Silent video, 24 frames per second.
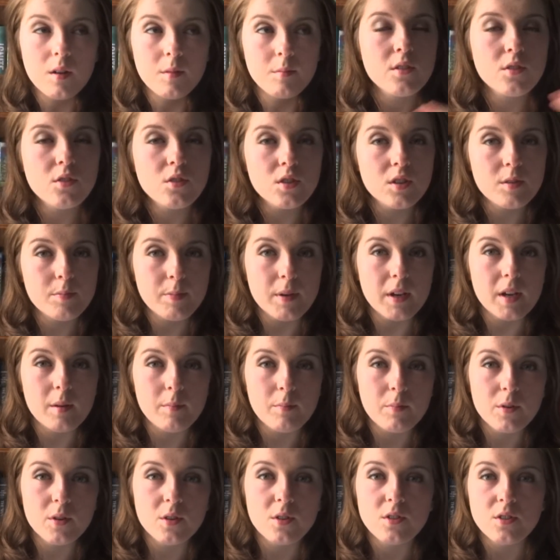
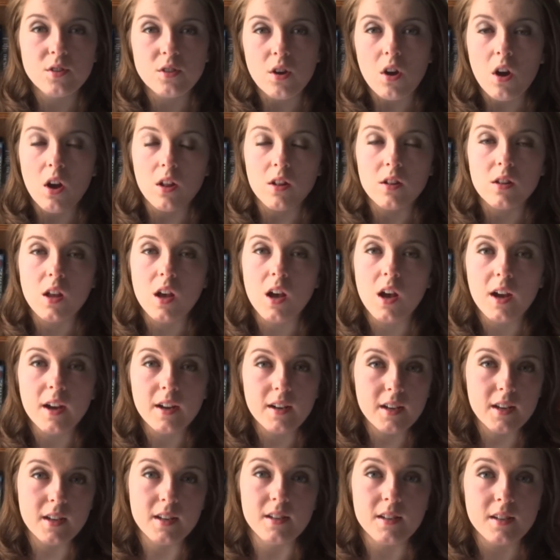newspapers,
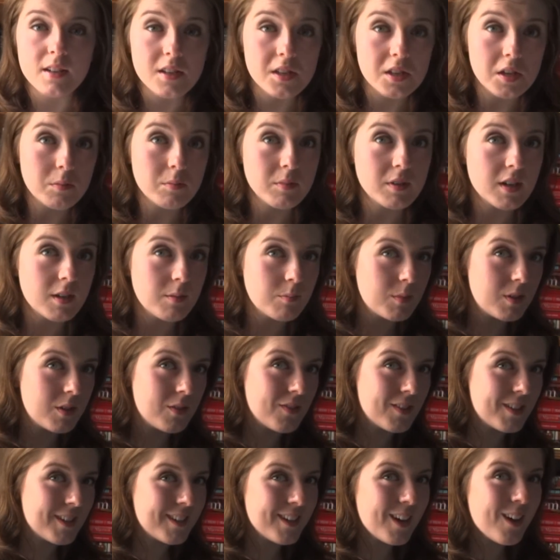online, and sometimes
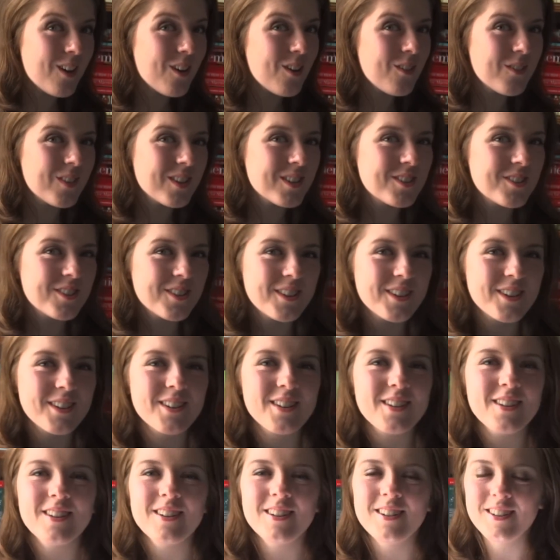even
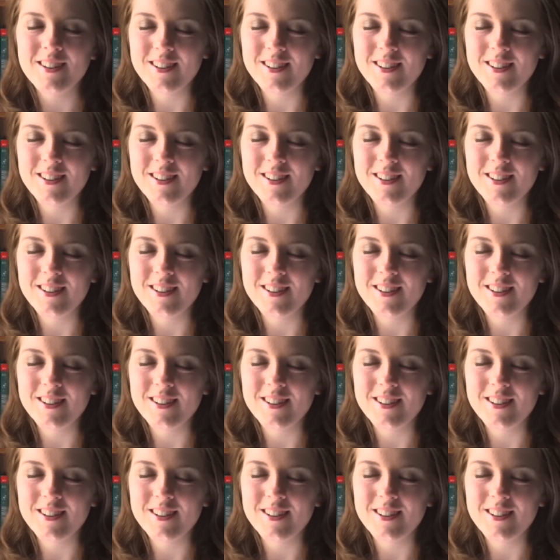television.